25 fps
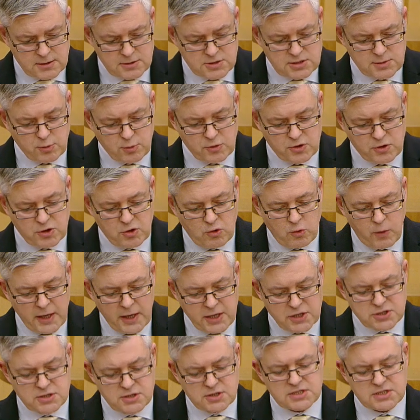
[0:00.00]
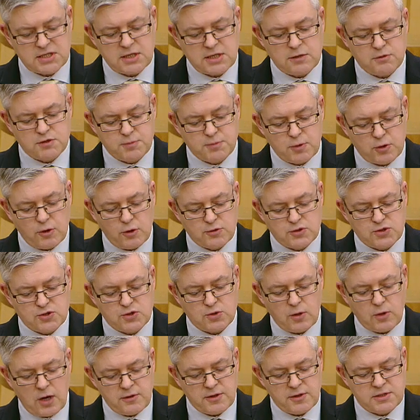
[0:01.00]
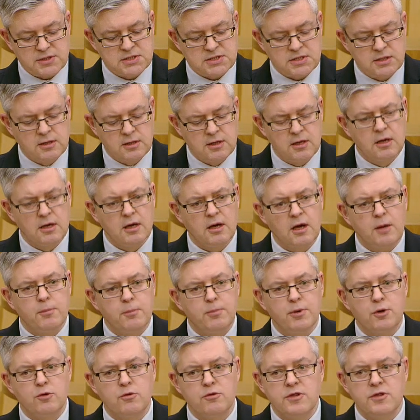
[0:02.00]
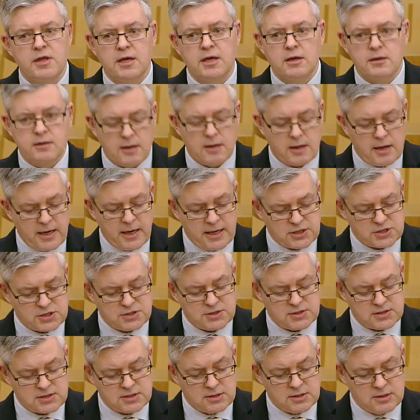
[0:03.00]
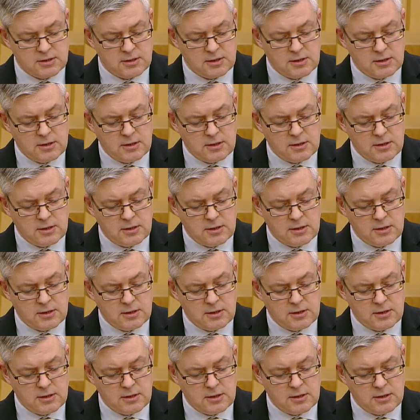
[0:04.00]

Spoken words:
to both question ourselves but also others about their actions.